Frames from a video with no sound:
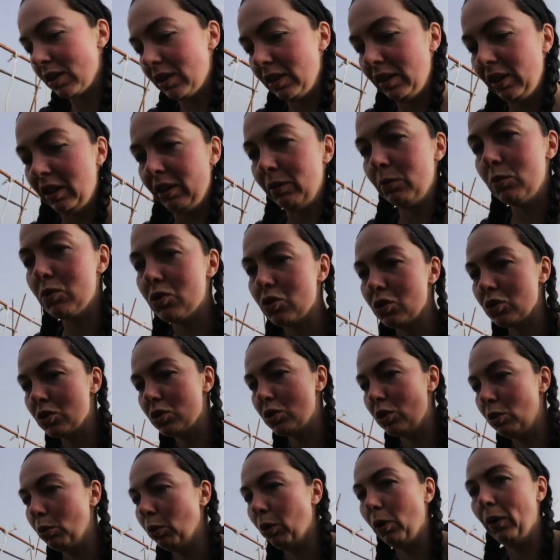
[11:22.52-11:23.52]
I think it was just
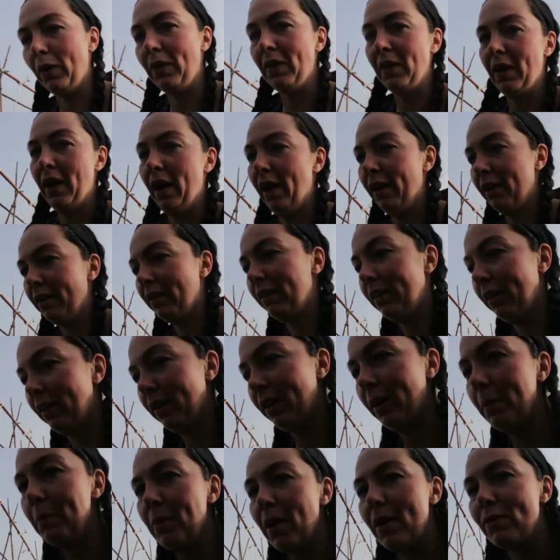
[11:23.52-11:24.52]
too hot in there.
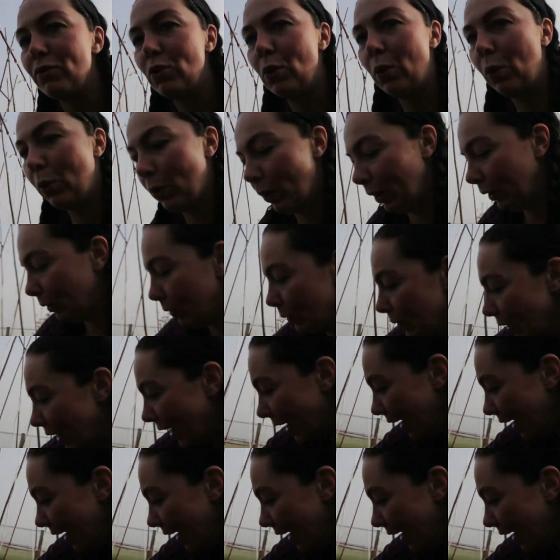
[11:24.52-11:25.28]
I've not quite got the